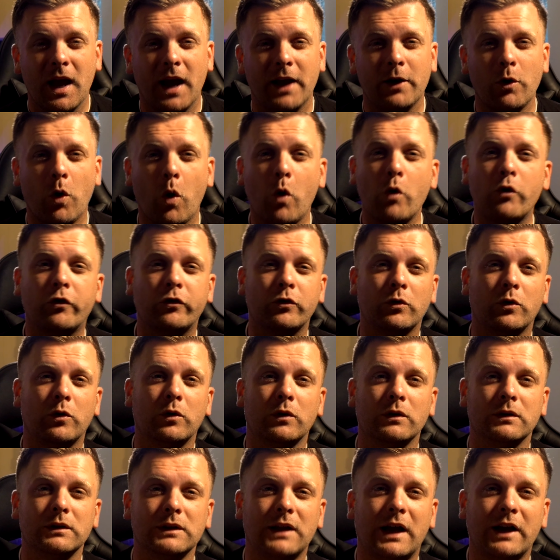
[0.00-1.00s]
And
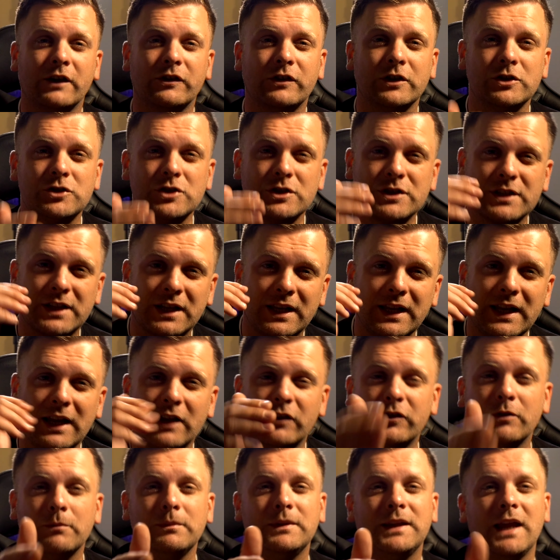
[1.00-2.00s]
also, lastly, just
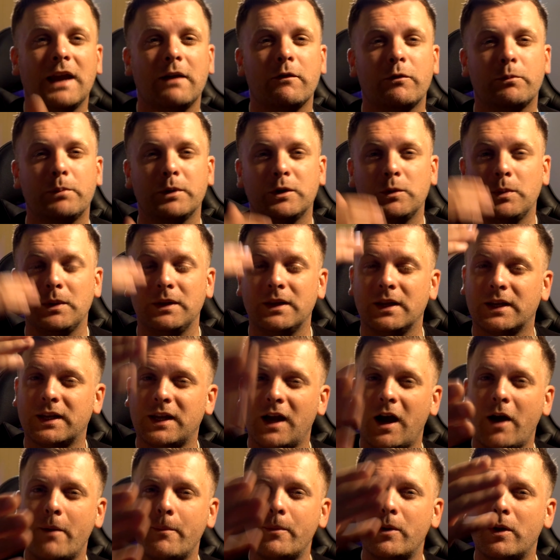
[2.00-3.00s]
create some depth between the
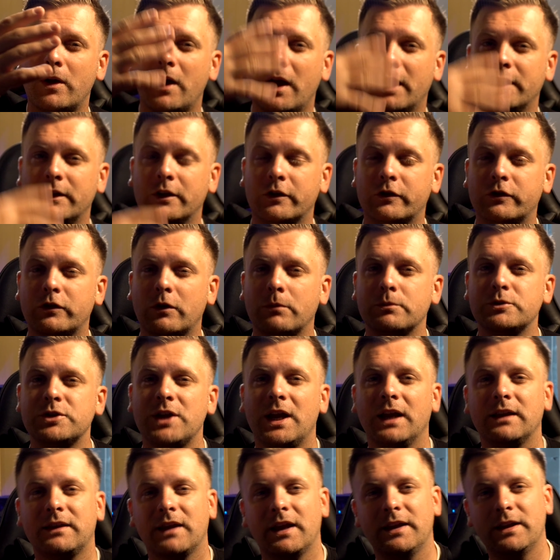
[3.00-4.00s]
camera and the
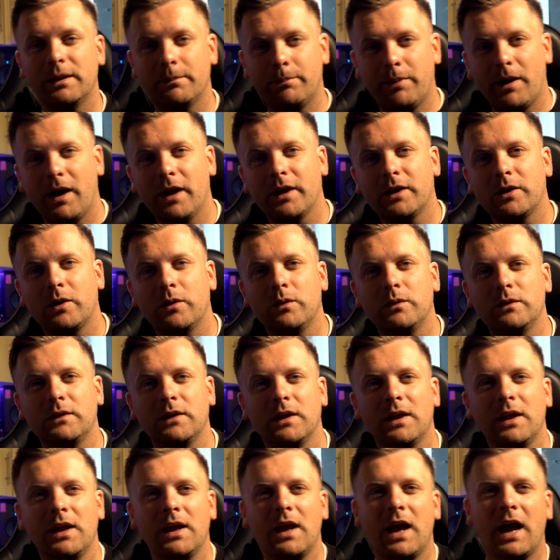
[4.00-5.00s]
subject in the background,
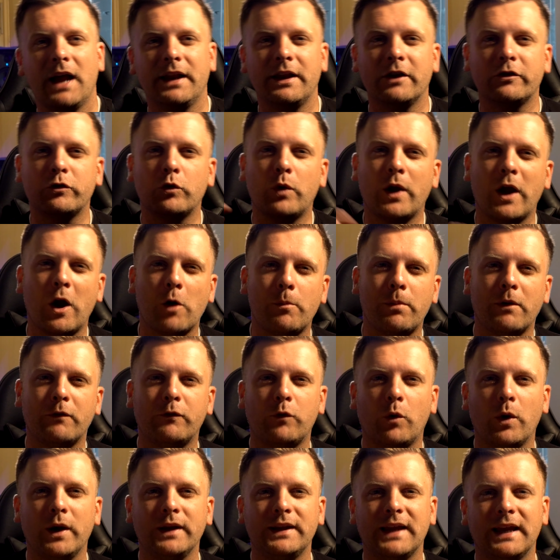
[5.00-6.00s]
and this will help
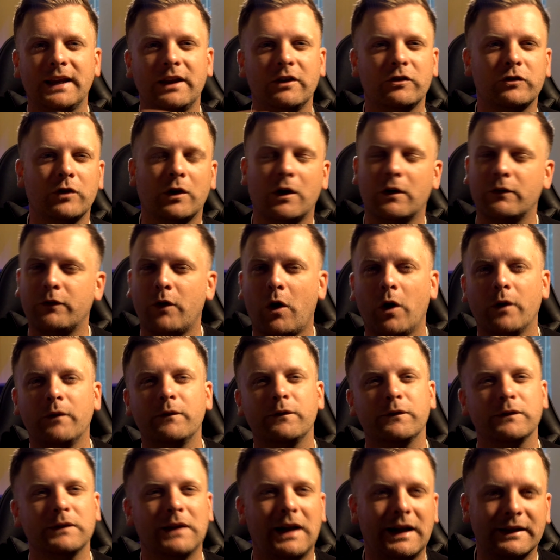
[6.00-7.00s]
avoid any sort of
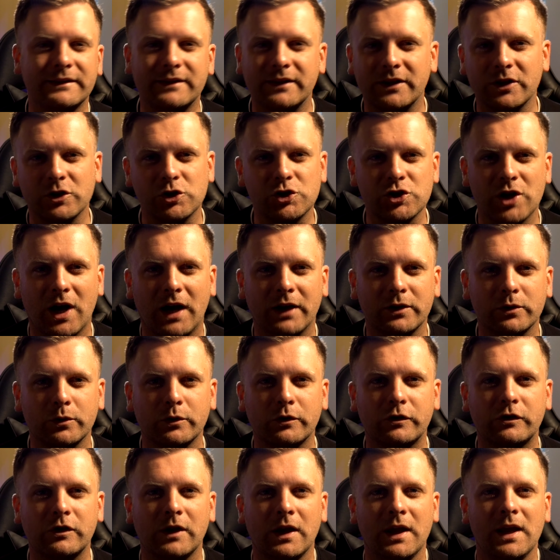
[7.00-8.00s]
unflattering
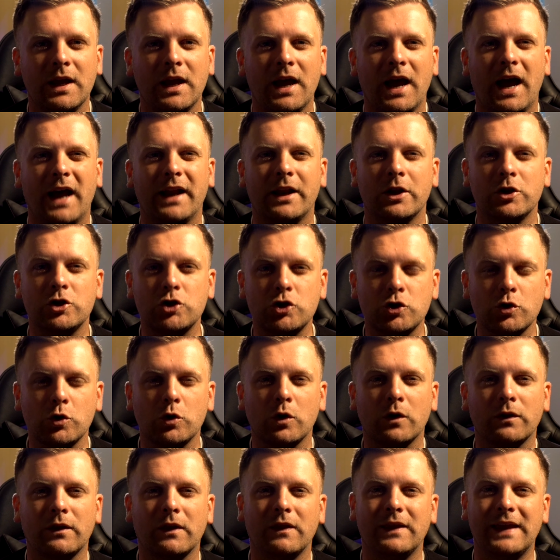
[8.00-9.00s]
shadows and
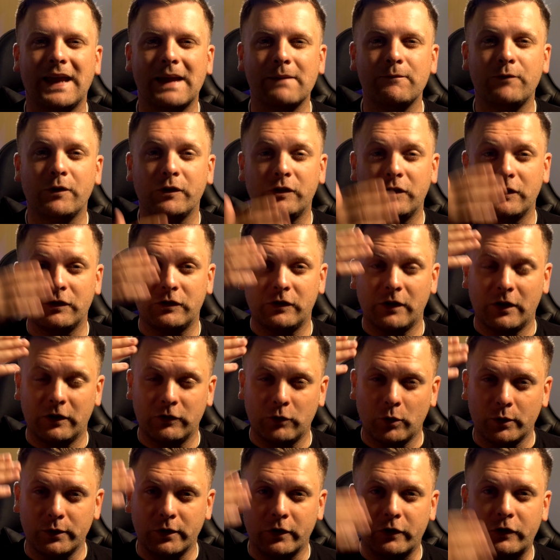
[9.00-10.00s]
ensure that the emphasis
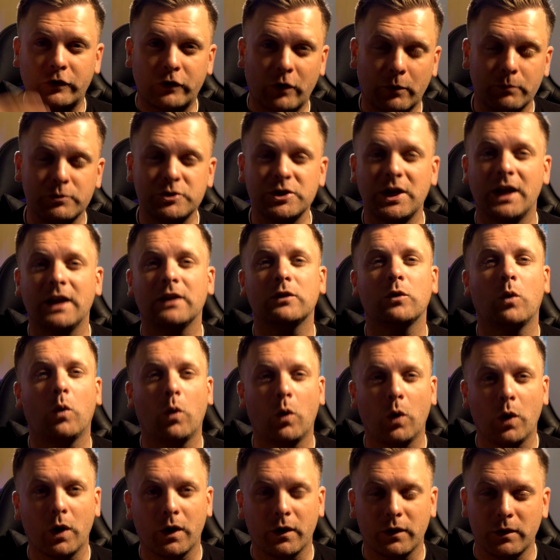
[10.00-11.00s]
is on the subject
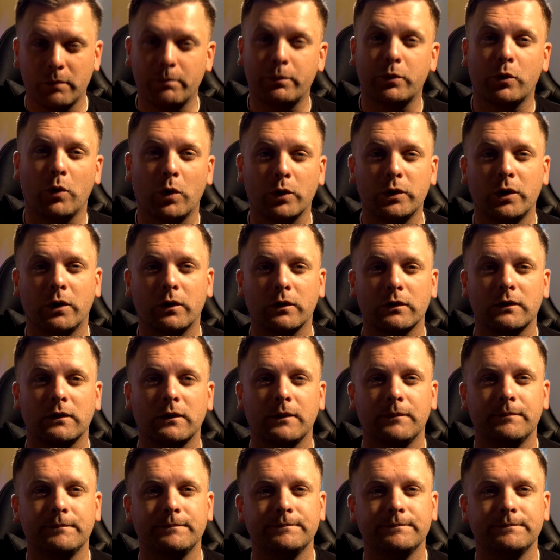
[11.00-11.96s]
or the product.